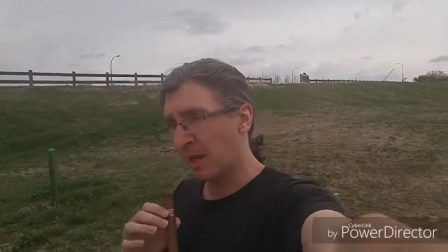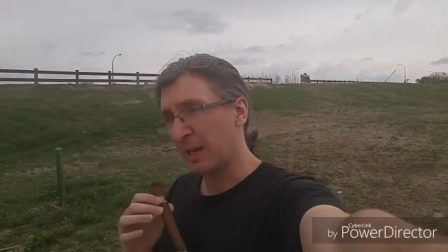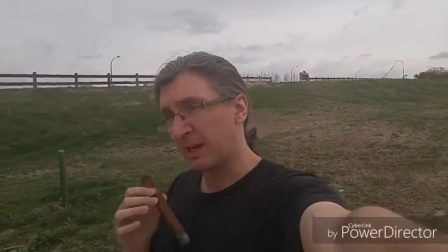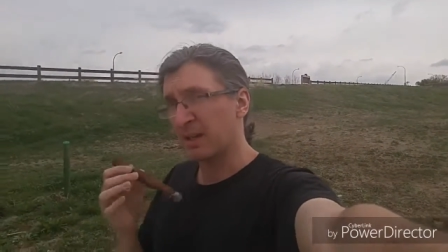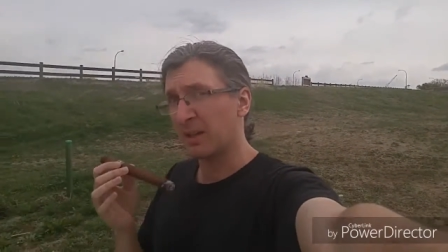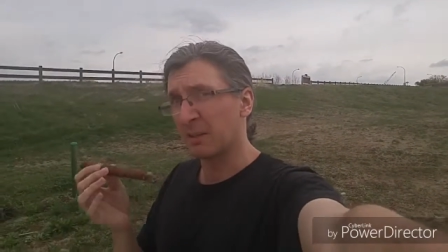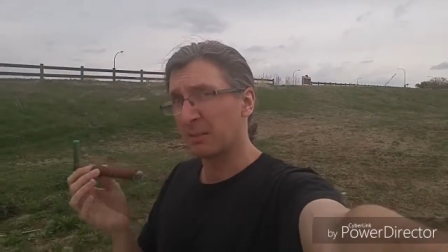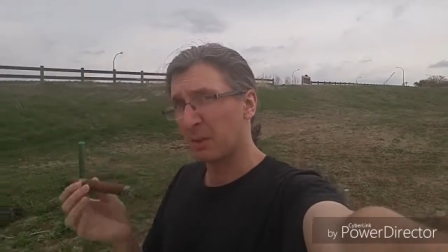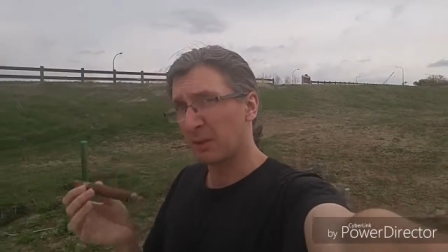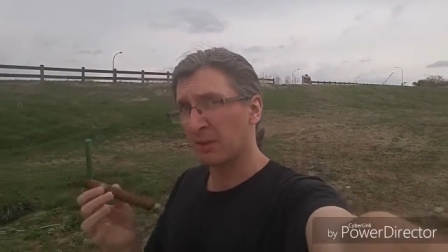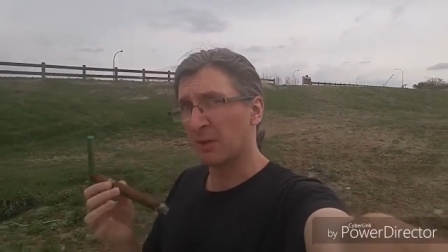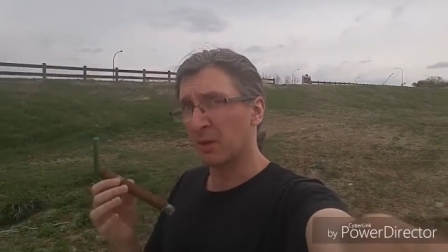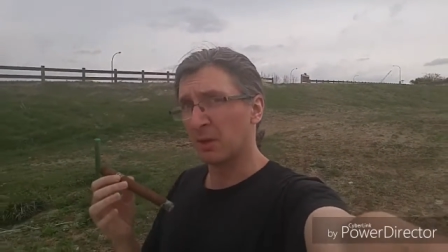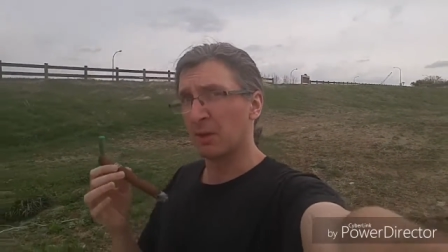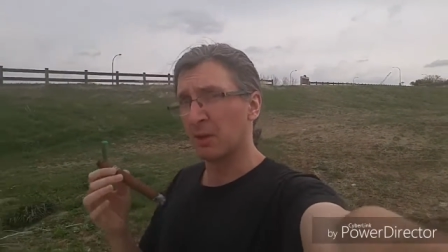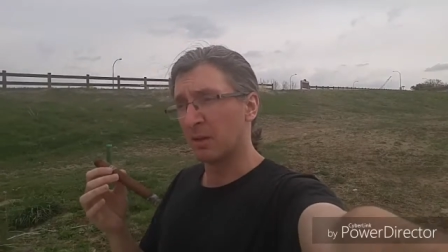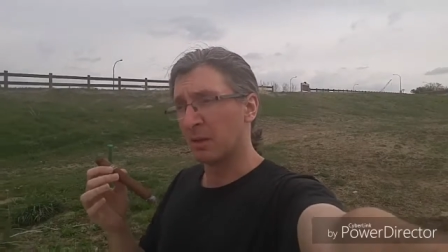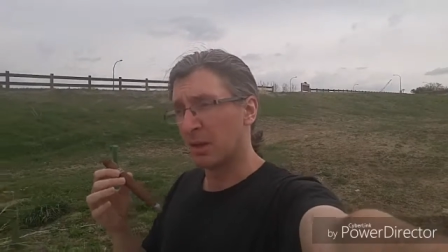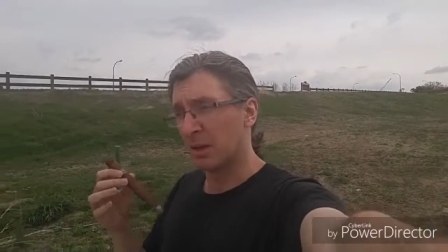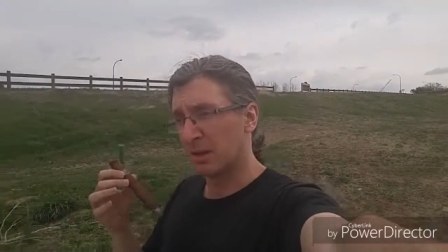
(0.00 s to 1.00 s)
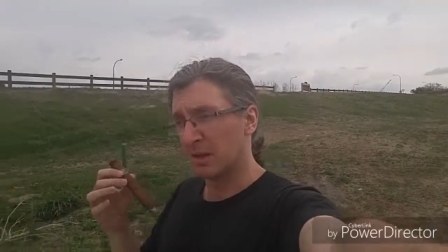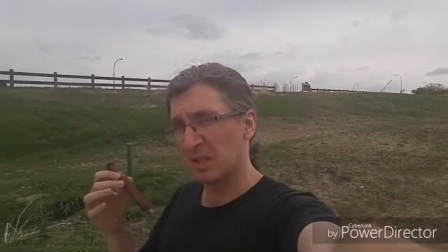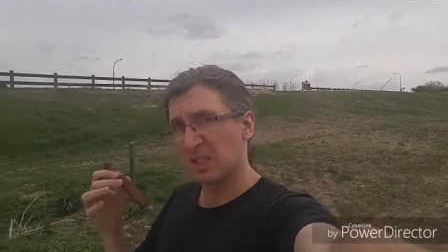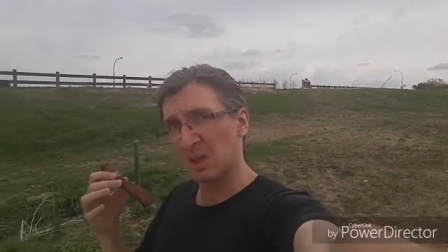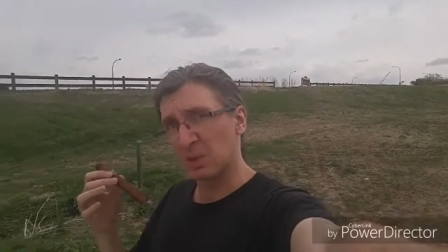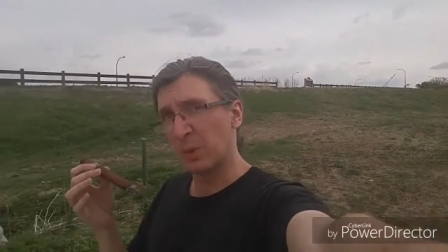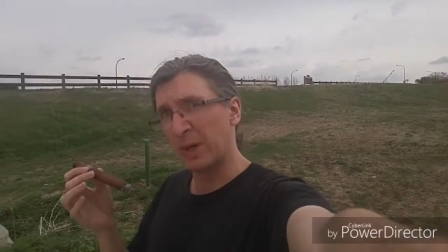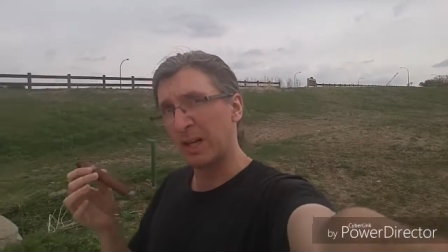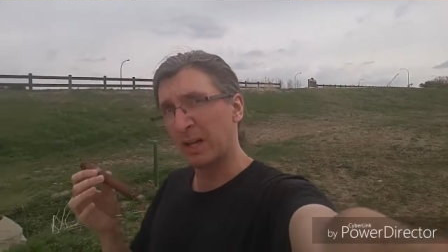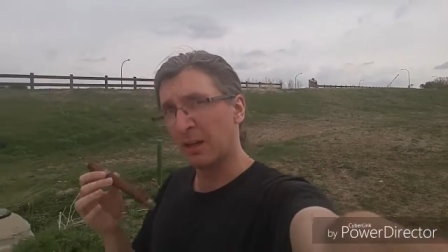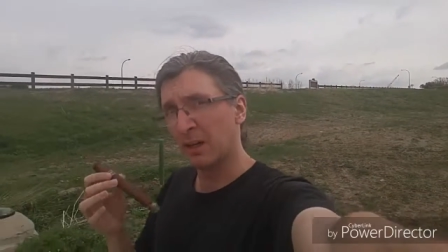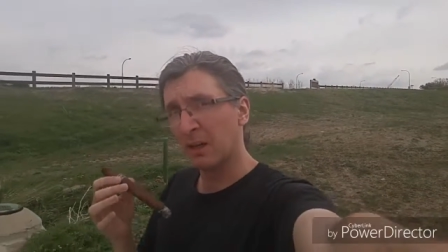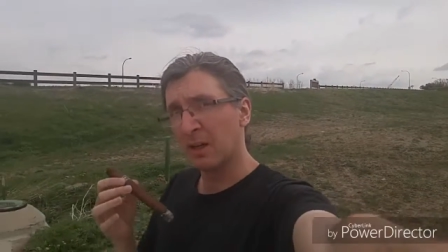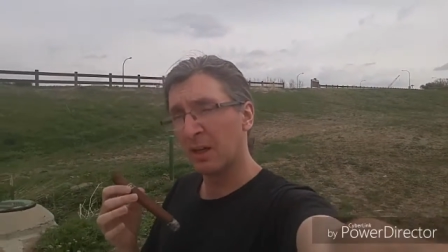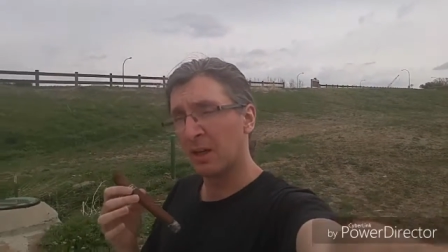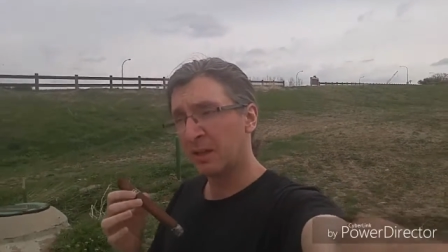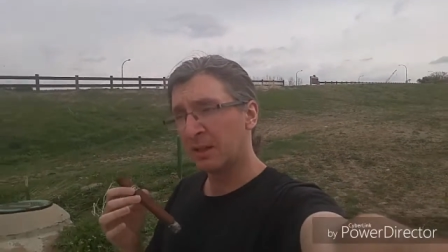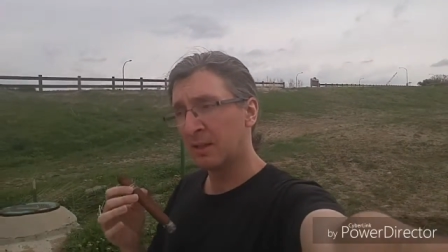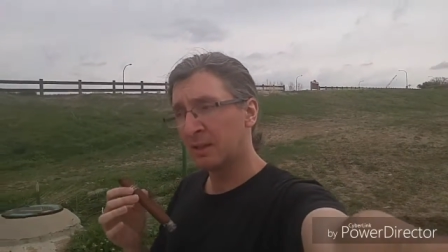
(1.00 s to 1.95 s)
I tend to prefer sweeter,